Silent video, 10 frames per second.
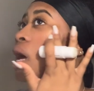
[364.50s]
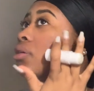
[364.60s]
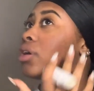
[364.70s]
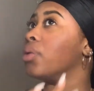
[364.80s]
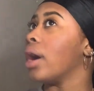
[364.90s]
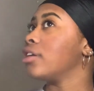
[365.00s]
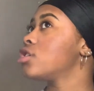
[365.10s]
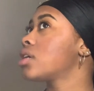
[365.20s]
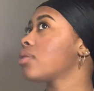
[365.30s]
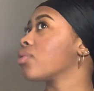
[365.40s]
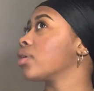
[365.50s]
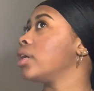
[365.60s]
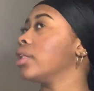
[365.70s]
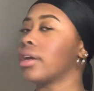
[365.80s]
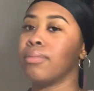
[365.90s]
I don't know. I just get
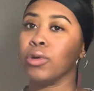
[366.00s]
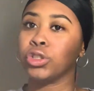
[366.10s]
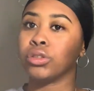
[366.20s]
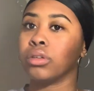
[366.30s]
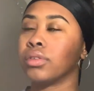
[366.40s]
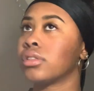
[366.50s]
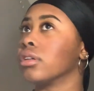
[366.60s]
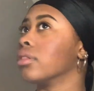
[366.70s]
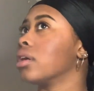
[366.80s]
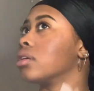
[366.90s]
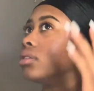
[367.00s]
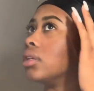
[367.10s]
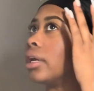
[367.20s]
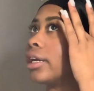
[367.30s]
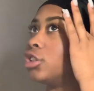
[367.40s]
really like emotional over certain
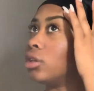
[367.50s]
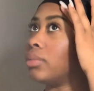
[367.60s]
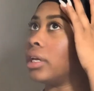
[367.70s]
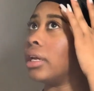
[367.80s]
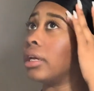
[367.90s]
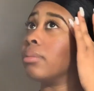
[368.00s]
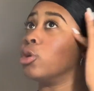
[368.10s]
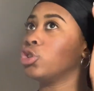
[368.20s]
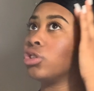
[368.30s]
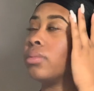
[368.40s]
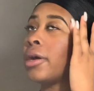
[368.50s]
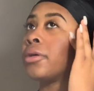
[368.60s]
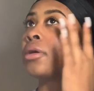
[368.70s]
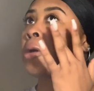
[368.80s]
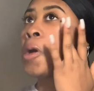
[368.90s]
things that like I shouldn't be getting emotional
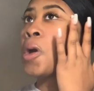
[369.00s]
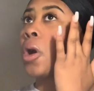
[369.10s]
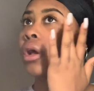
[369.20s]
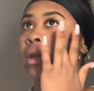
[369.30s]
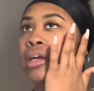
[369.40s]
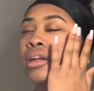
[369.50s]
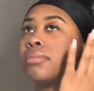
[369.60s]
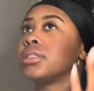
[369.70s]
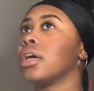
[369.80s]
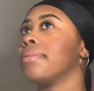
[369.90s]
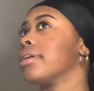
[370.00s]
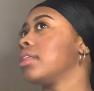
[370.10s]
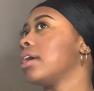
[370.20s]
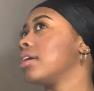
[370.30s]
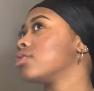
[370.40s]
about, or like I get upset
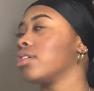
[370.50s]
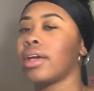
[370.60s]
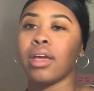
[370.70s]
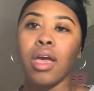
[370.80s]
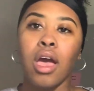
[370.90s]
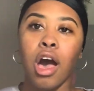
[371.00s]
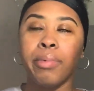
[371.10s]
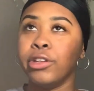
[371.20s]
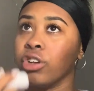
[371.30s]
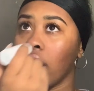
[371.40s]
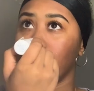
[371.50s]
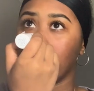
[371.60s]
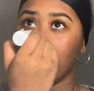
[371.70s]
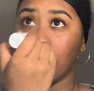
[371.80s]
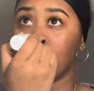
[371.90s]
about things, or like I'll be
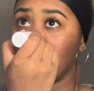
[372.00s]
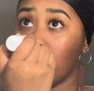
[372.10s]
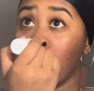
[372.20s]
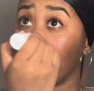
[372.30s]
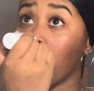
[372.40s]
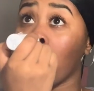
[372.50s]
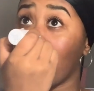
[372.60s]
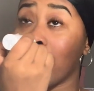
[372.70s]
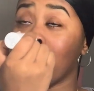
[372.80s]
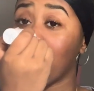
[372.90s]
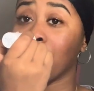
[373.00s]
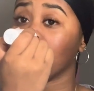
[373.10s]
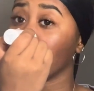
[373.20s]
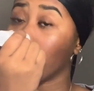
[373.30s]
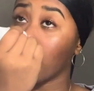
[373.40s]
driving and the next thing you know I'm crying. My
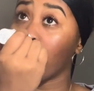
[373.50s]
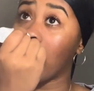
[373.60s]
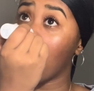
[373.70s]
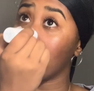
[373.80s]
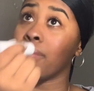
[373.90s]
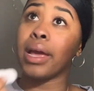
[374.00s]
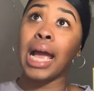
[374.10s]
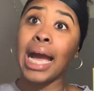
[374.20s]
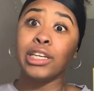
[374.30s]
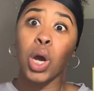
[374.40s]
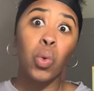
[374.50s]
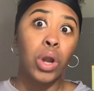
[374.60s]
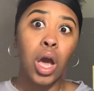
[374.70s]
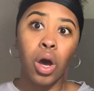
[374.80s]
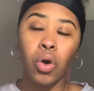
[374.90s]
friends like, "What the fuck happened?" I'm like, "I don't
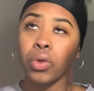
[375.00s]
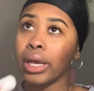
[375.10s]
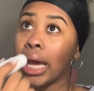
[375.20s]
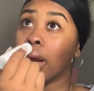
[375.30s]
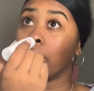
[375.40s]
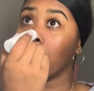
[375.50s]
know. Like I don't